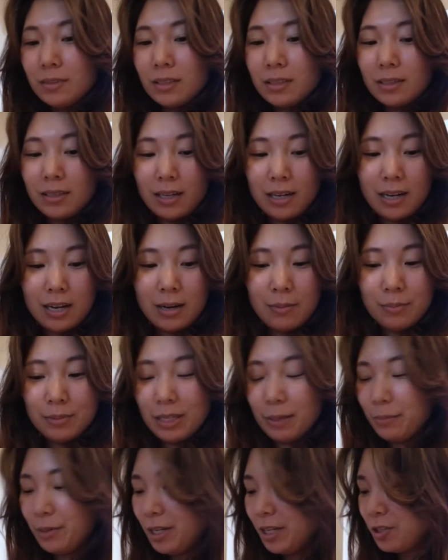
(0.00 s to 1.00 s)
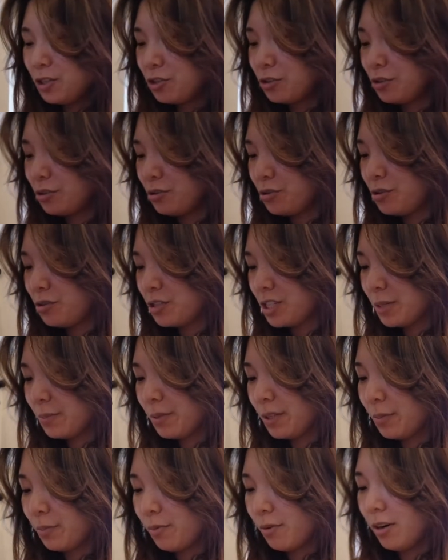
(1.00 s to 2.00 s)
Let me introduce you some of
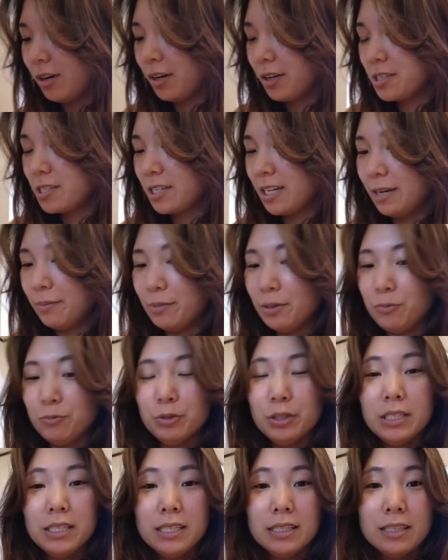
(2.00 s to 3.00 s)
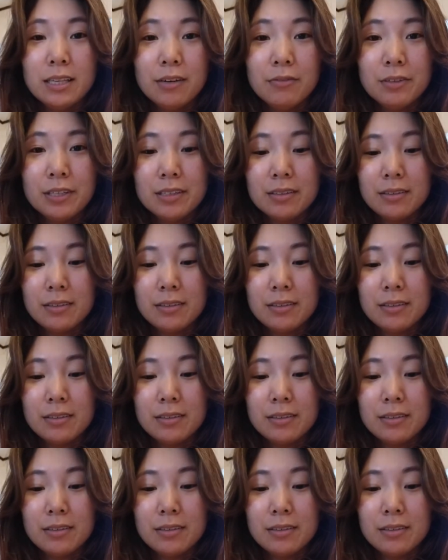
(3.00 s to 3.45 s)
the products that I've been really loving